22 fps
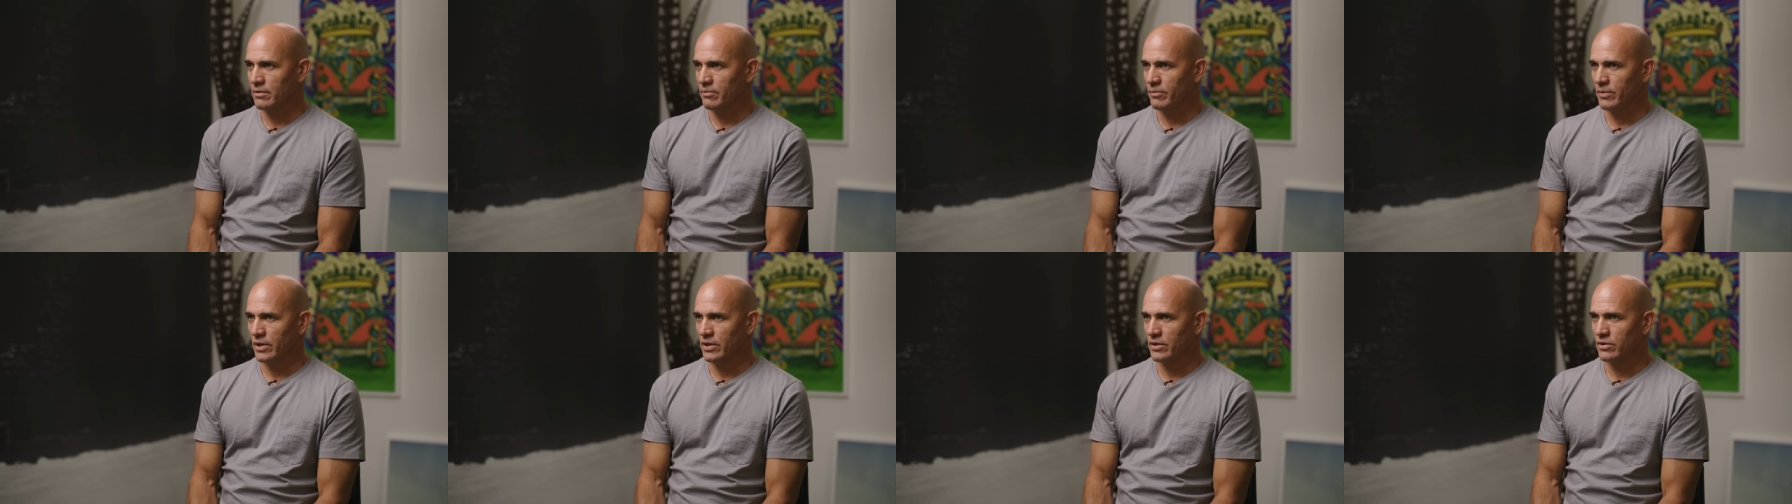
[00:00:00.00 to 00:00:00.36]

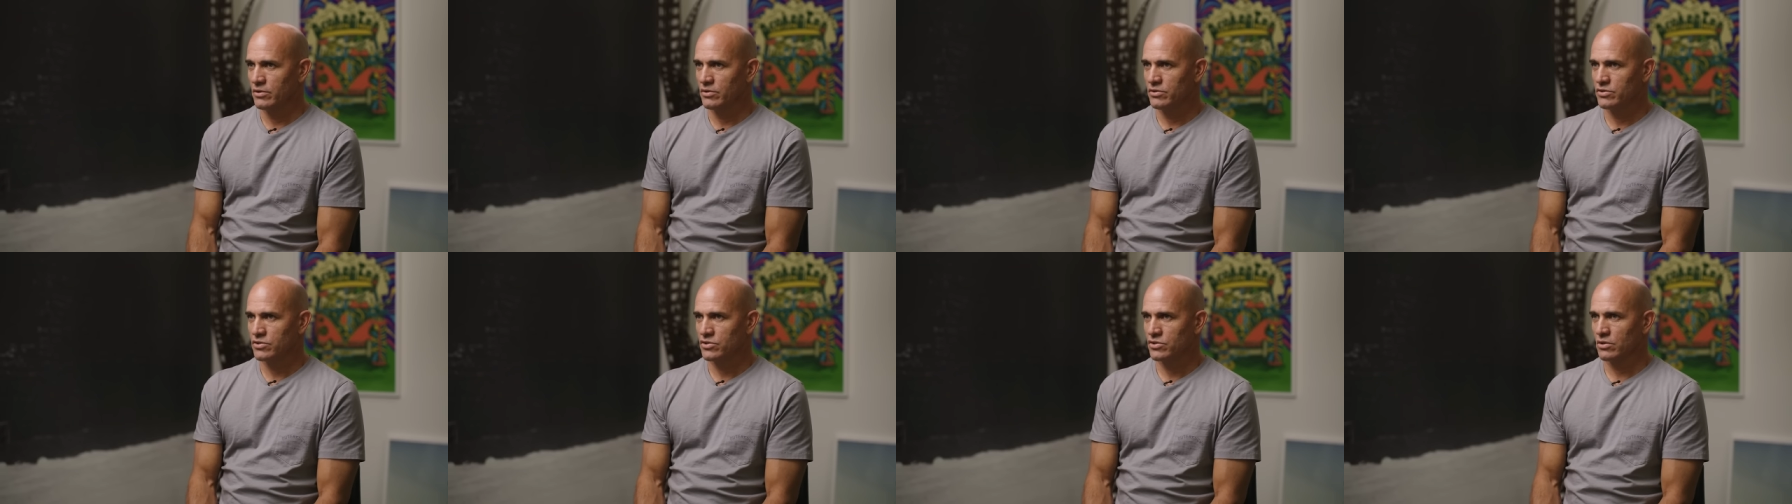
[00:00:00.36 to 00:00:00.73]

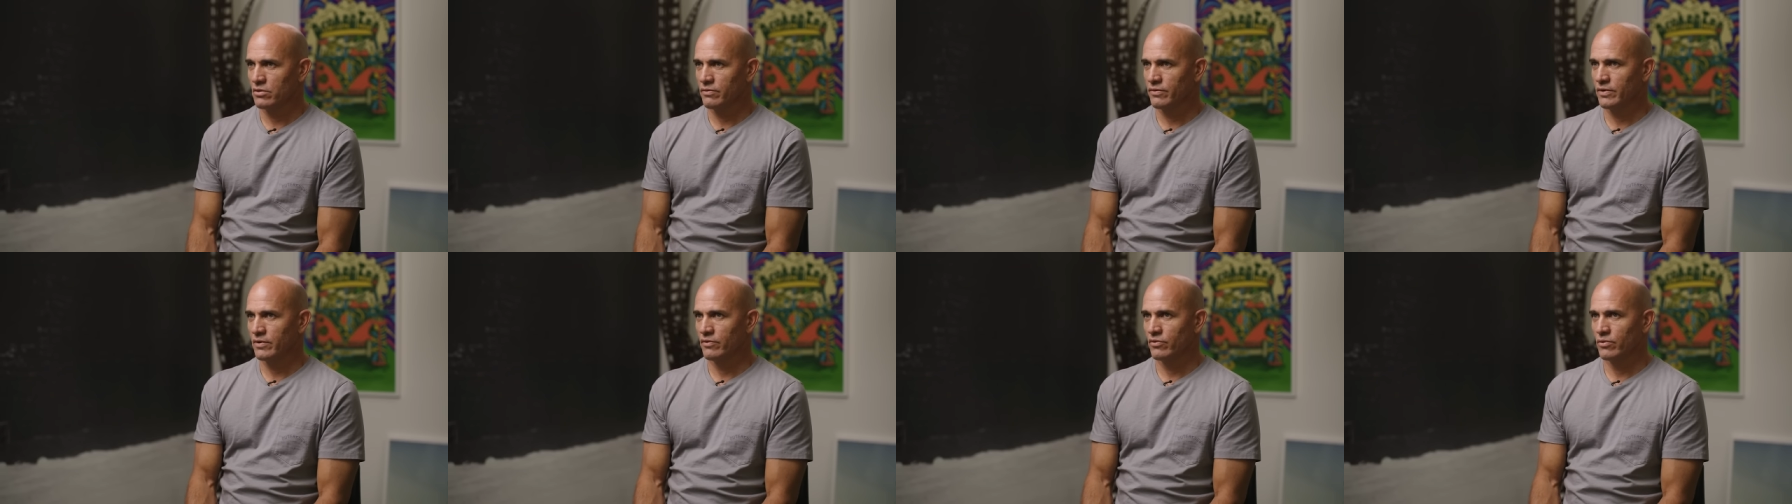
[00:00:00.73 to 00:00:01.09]
But
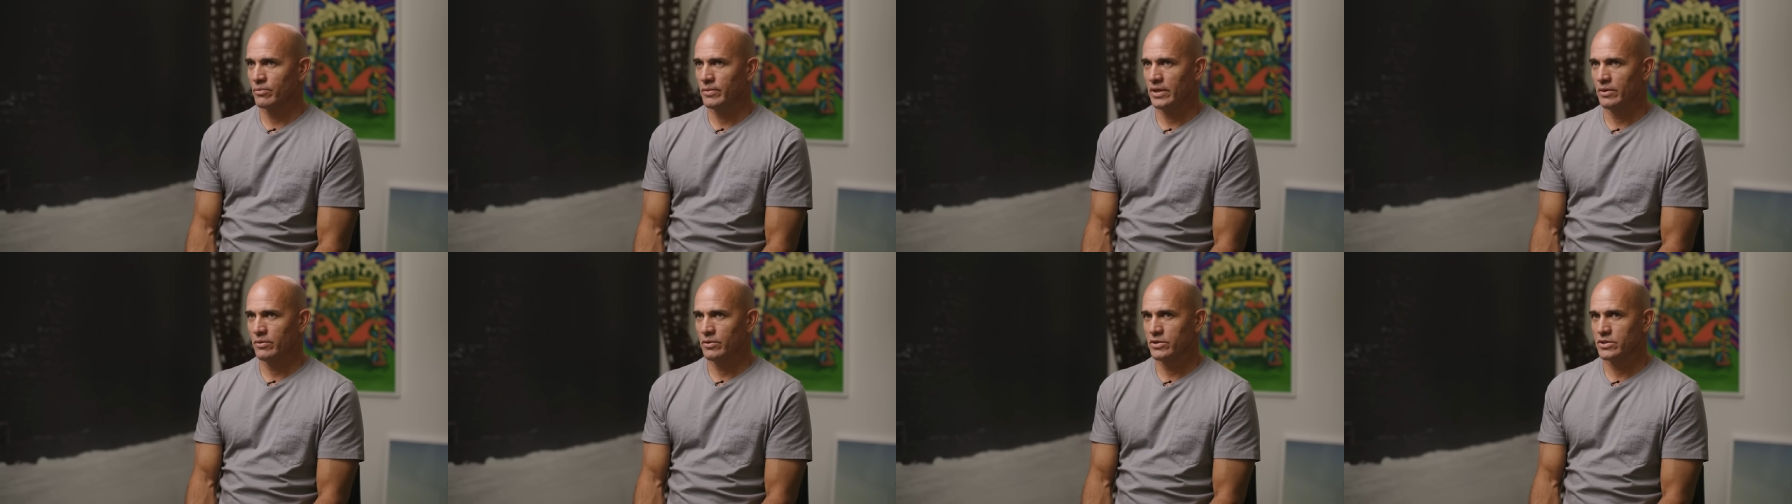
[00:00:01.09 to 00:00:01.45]
surfing for
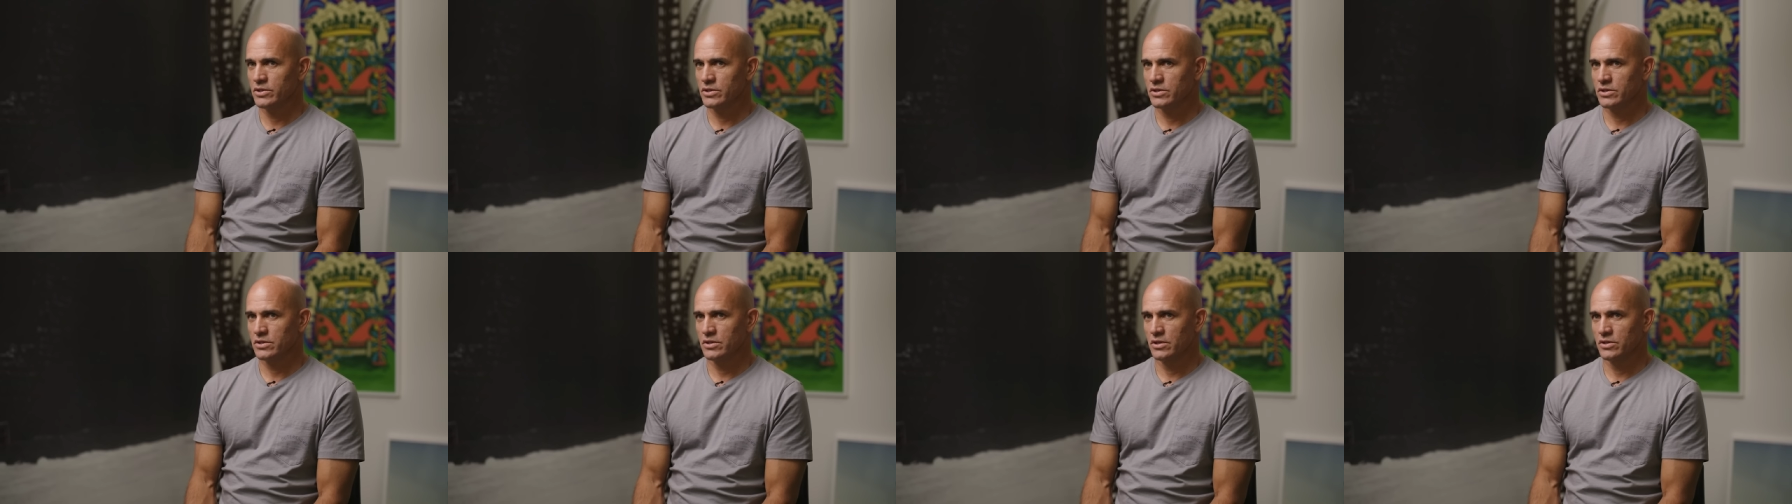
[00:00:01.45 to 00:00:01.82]
me
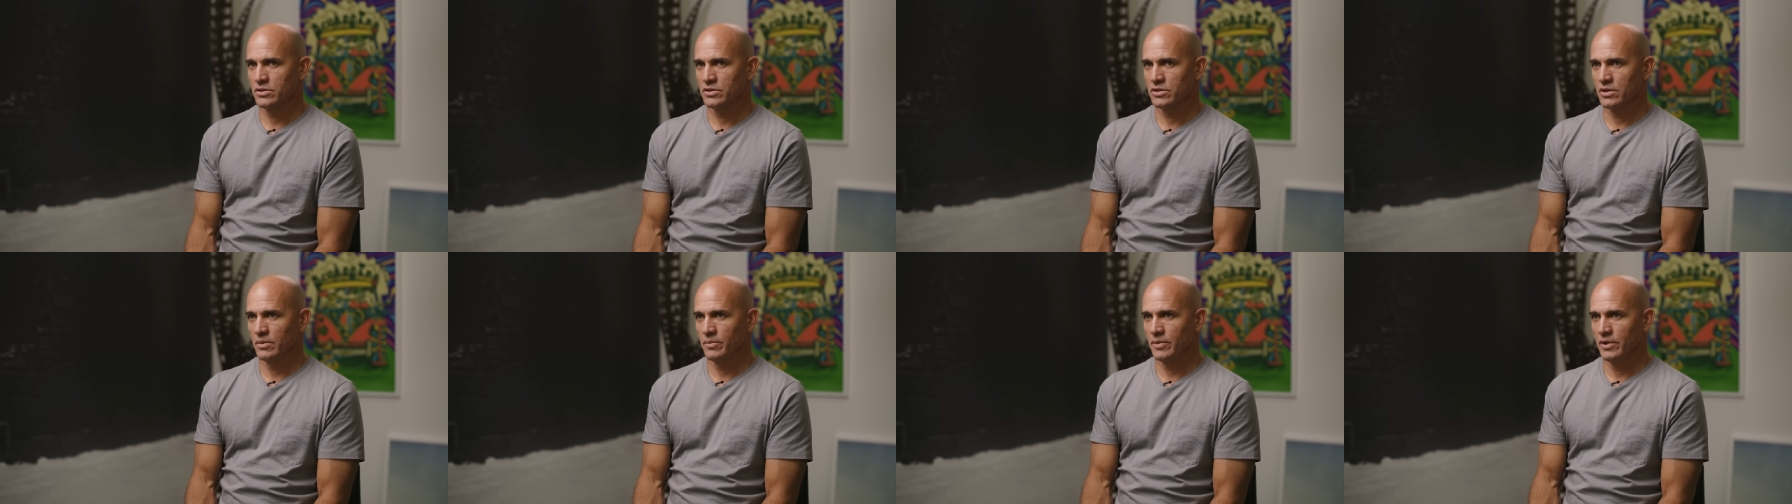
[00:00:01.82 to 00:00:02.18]
was
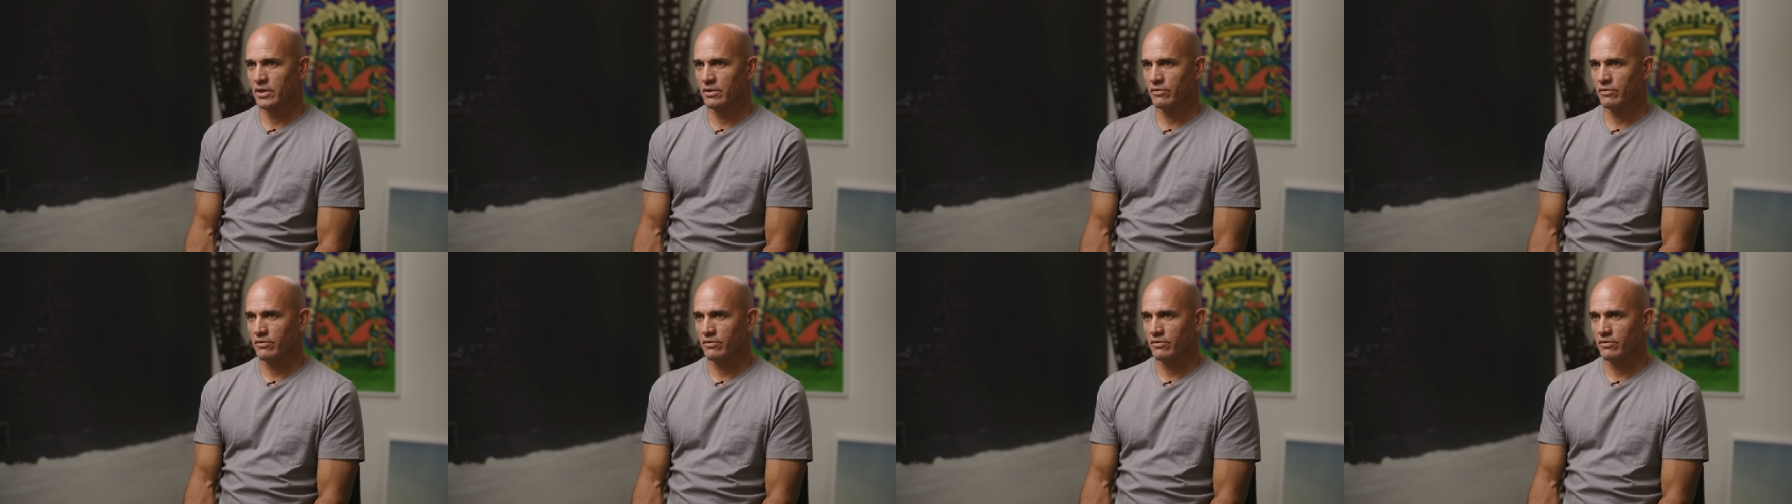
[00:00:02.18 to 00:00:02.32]
just something